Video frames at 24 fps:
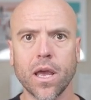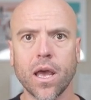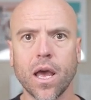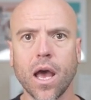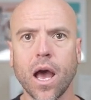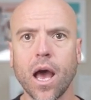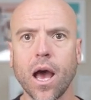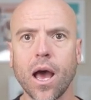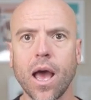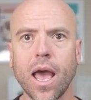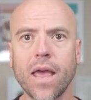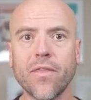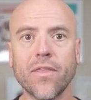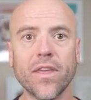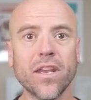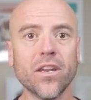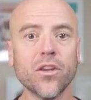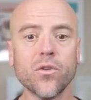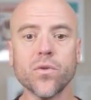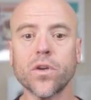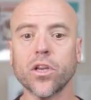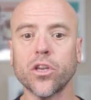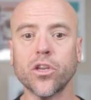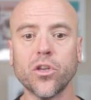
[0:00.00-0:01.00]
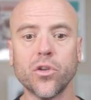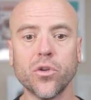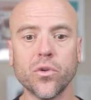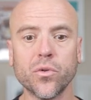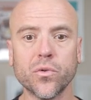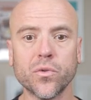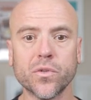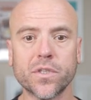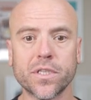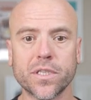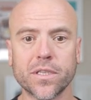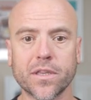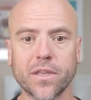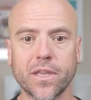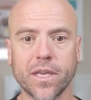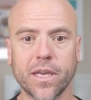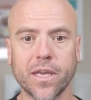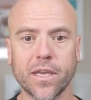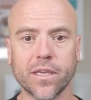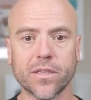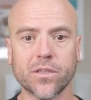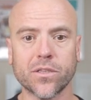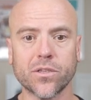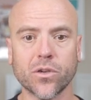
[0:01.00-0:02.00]
And then you can use
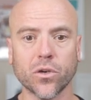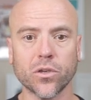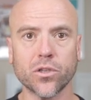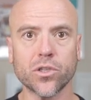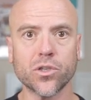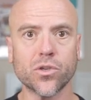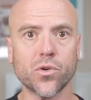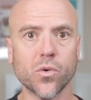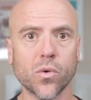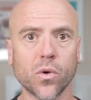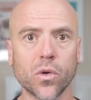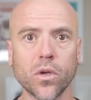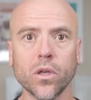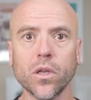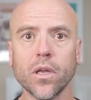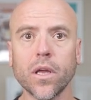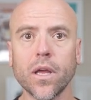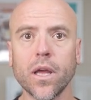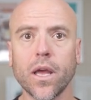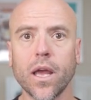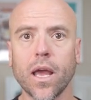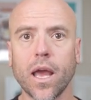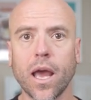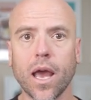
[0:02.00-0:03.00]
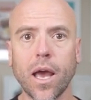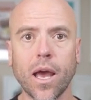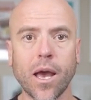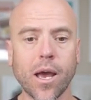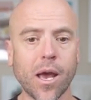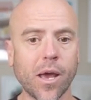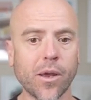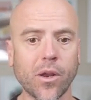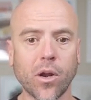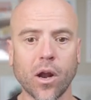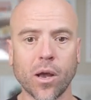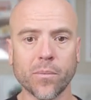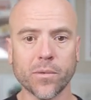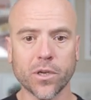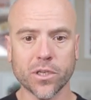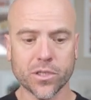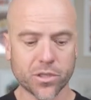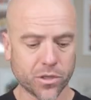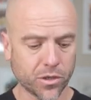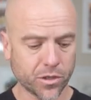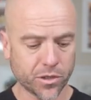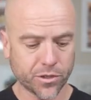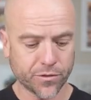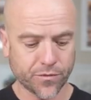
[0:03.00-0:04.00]
the search tool. I'm gonna
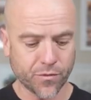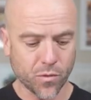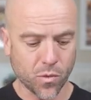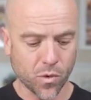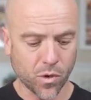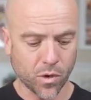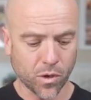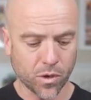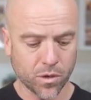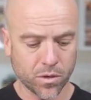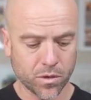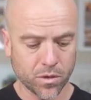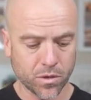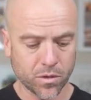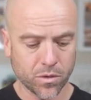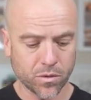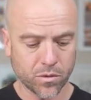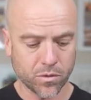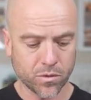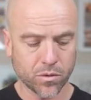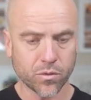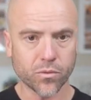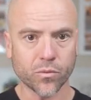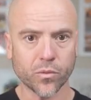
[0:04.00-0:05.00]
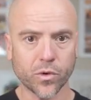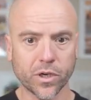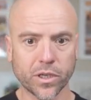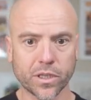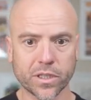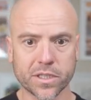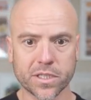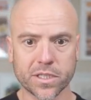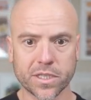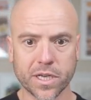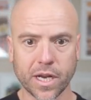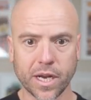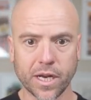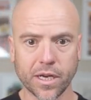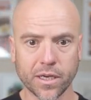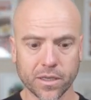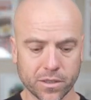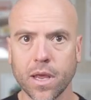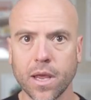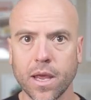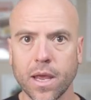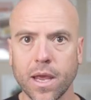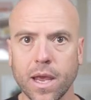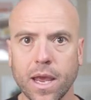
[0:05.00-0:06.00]
search for real estate.
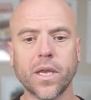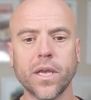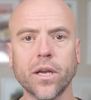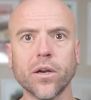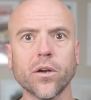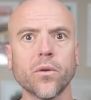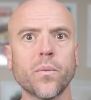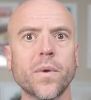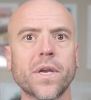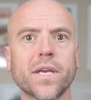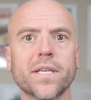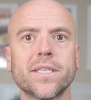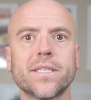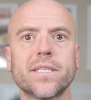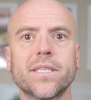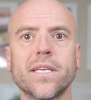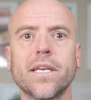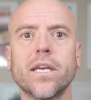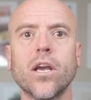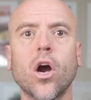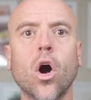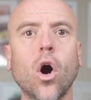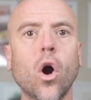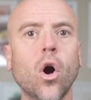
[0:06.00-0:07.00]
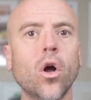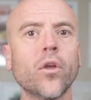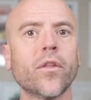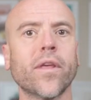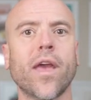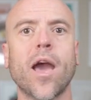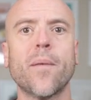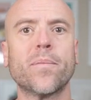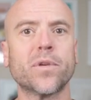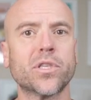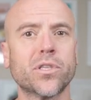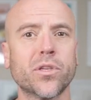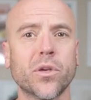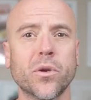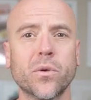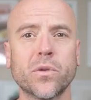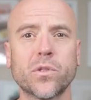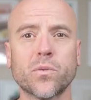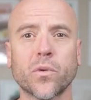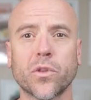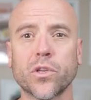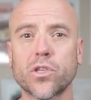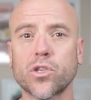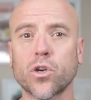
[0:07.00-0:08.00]
Here we can see all the
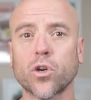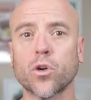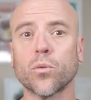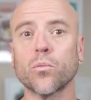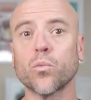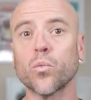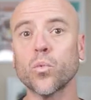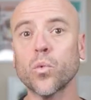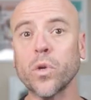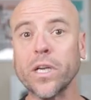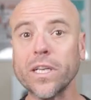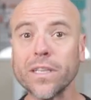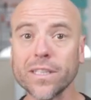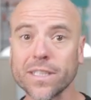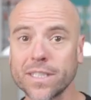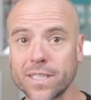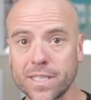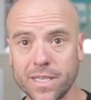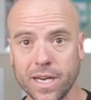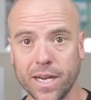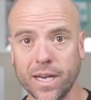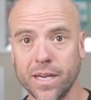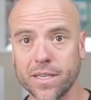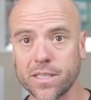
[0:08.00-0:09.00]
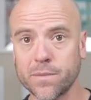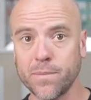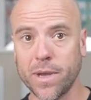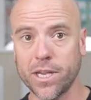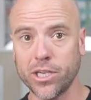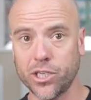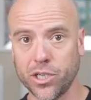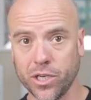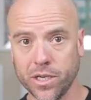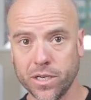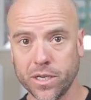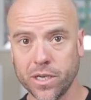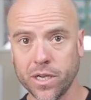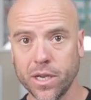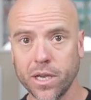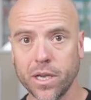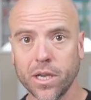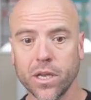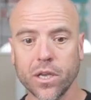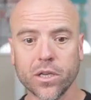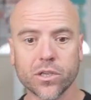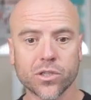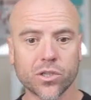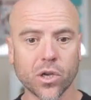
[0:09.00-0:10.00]
episodes where the term real estate is mentioned.
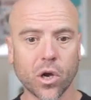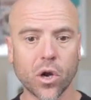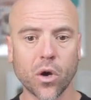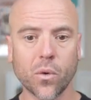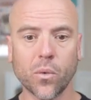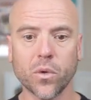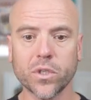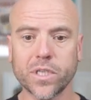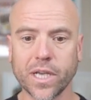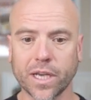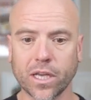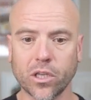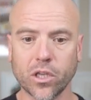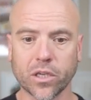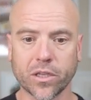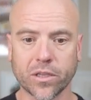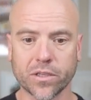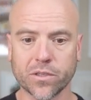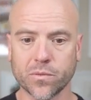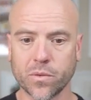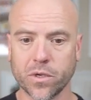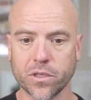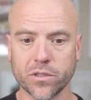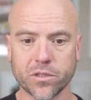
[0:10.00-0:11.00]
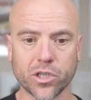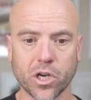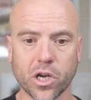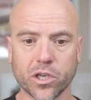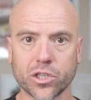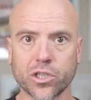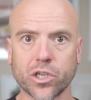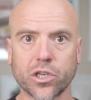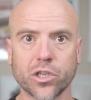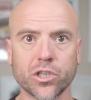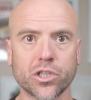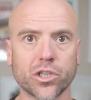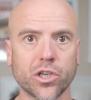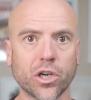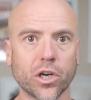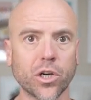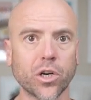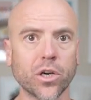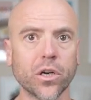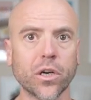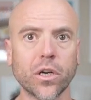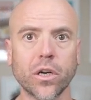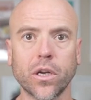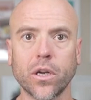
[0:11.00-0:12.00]
So we'll take a look at this one, Josh
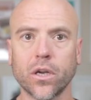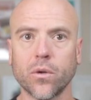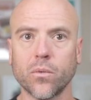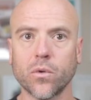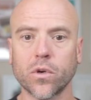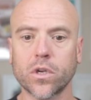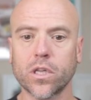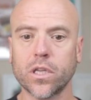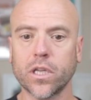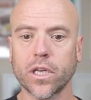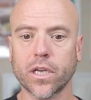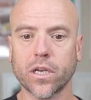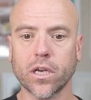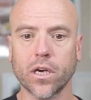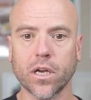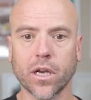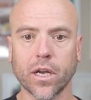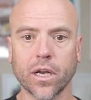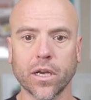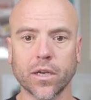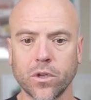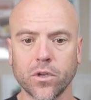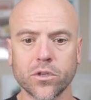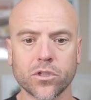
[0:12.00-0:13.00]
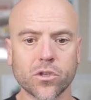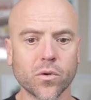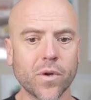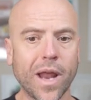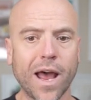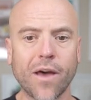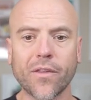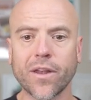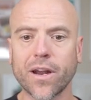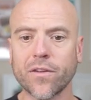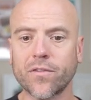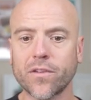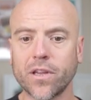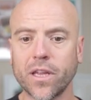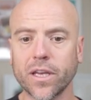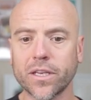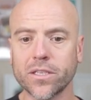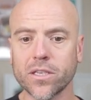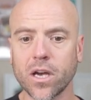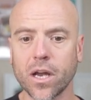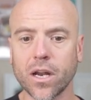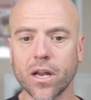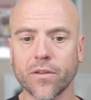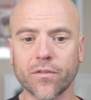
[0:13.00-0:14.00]
Kushner. We'll click on it. So now that I've
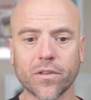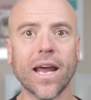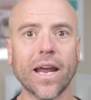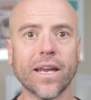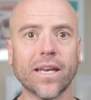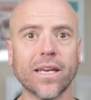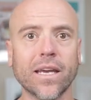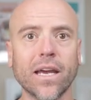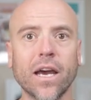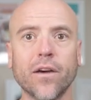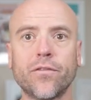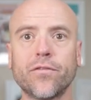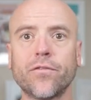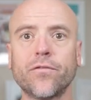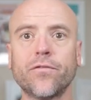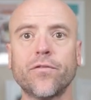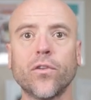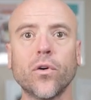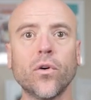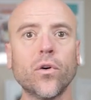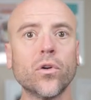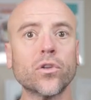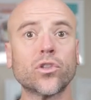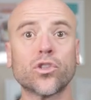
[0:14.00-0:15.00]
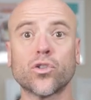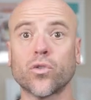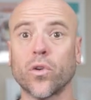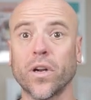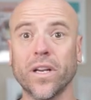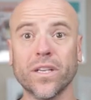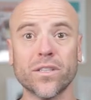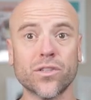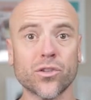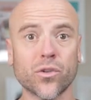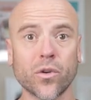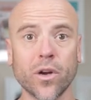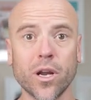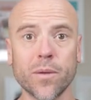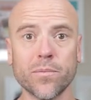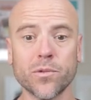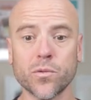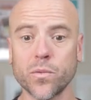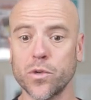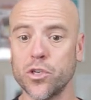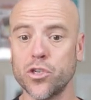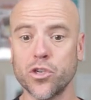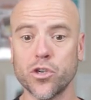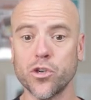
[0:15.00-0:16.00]
clicked on it, I get a full transcript,
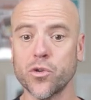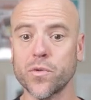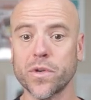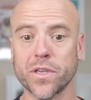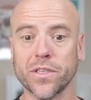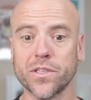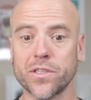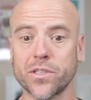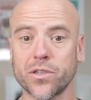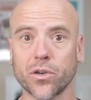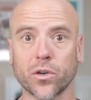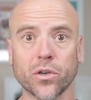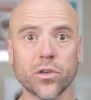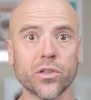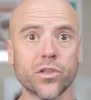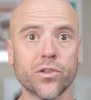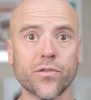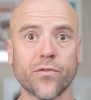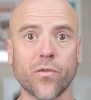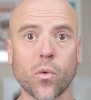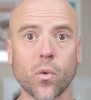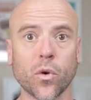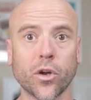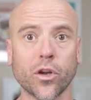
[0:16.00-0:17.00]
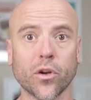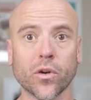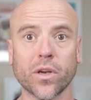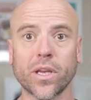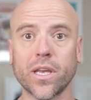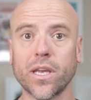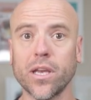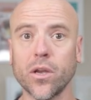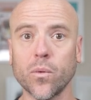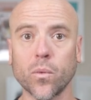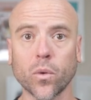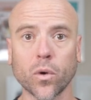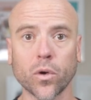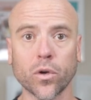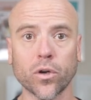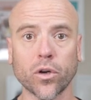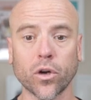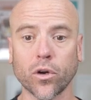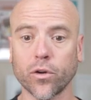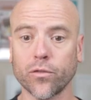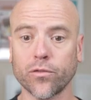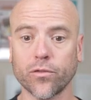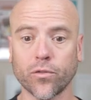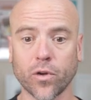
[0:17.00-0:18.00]
which you can search for your keyword
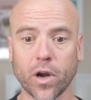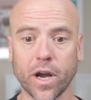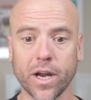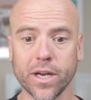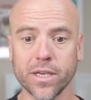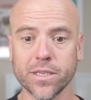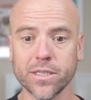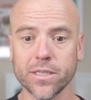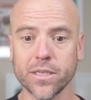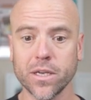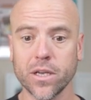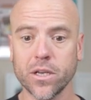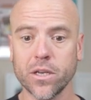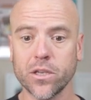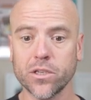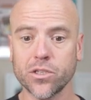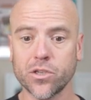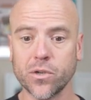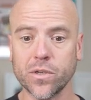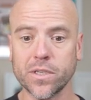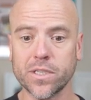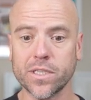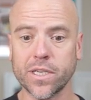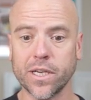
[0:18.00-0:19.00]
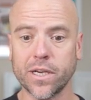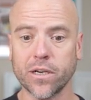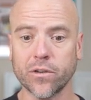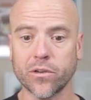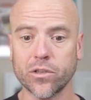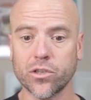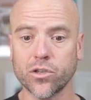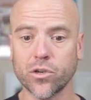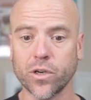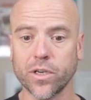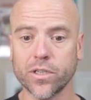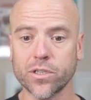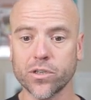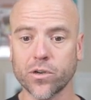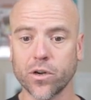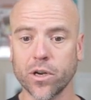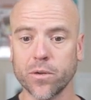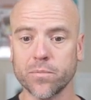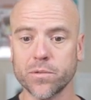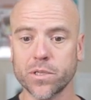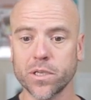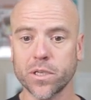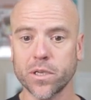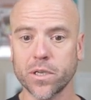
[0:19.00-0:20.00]
or phrase. So you can see here the
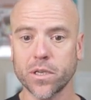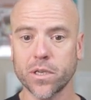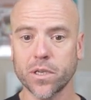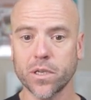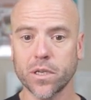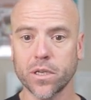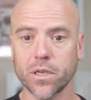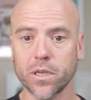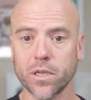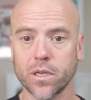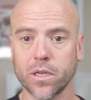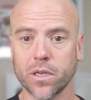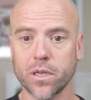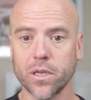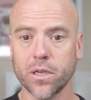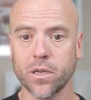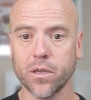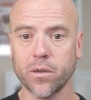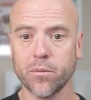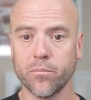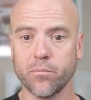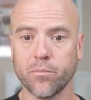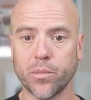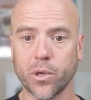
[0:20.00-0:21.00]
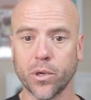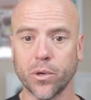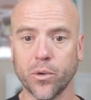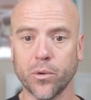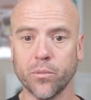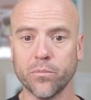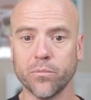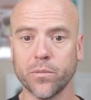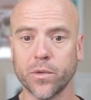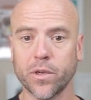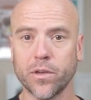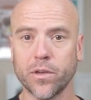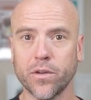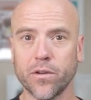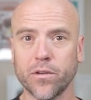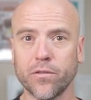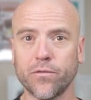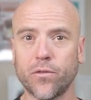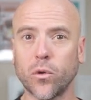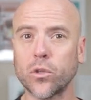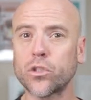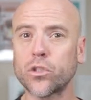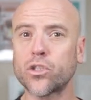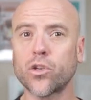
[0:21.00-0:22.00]
transcript. Boom.
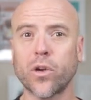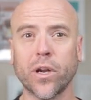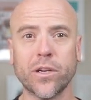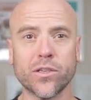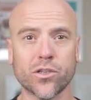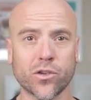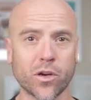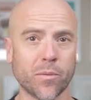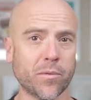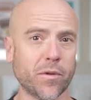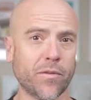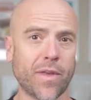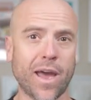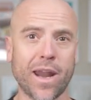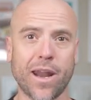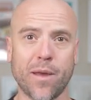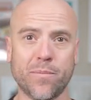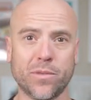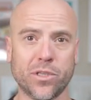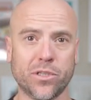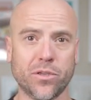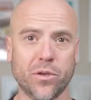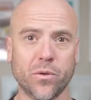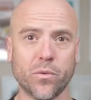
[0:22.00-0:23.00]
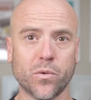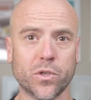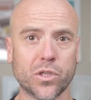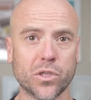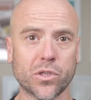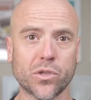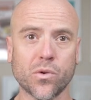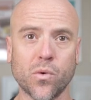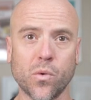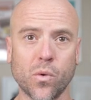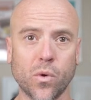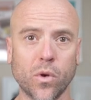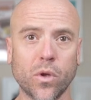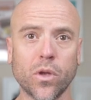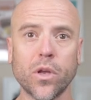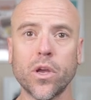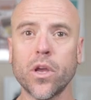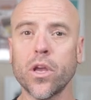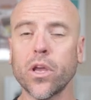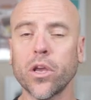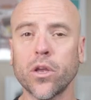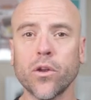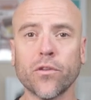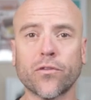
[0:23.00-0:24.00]
Full transcript of that episode, which is cool.
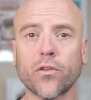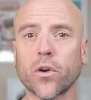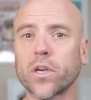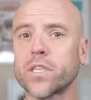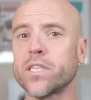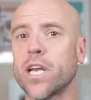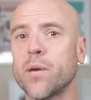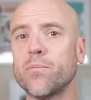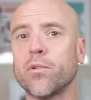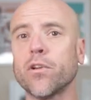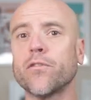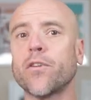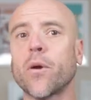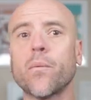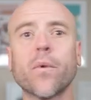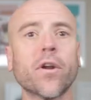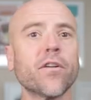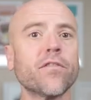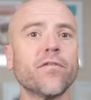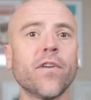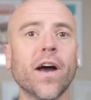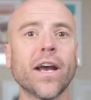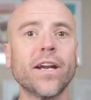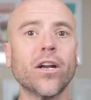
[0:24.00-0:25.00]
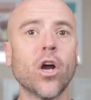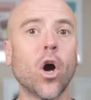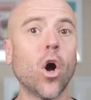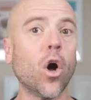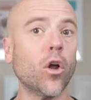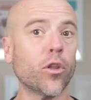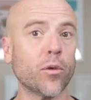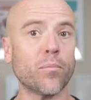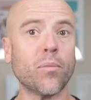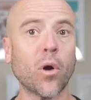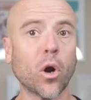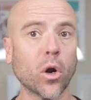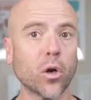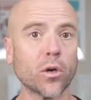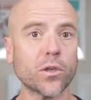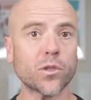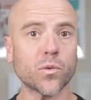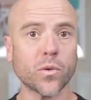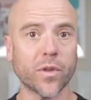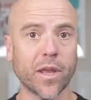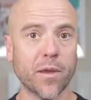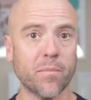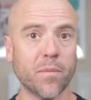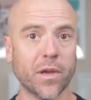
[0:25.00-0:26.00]
For example, if I want to find all the parts
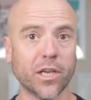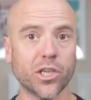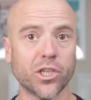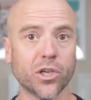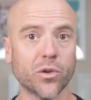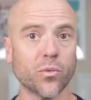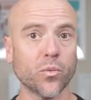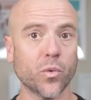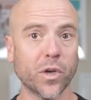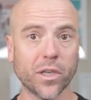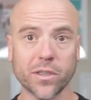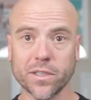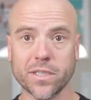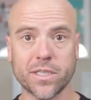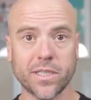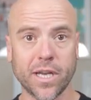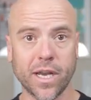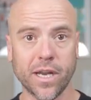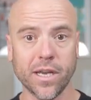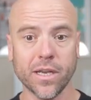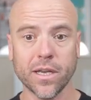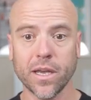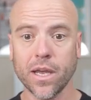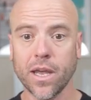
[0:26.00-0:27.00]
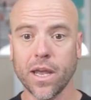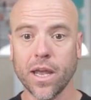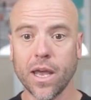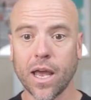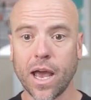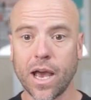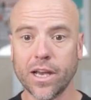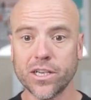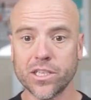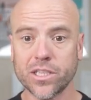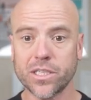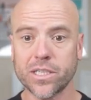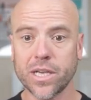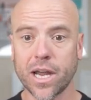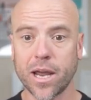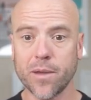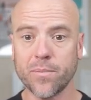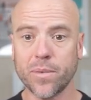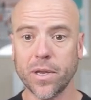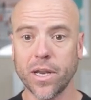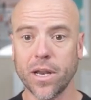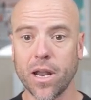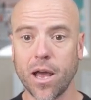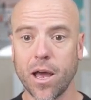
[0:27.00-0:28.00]
where they mention real estate, I just type
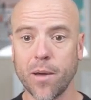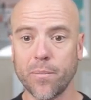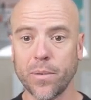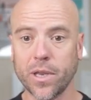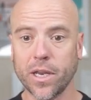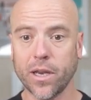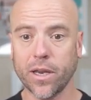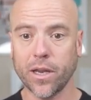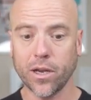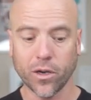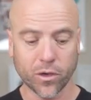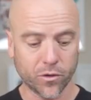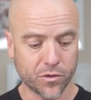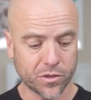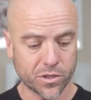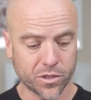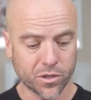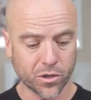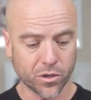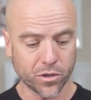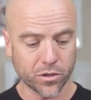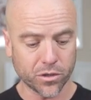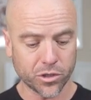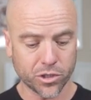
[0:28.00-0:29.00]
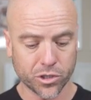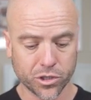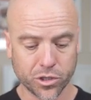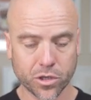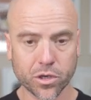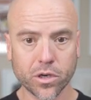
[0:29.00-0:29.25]
it up here in the search.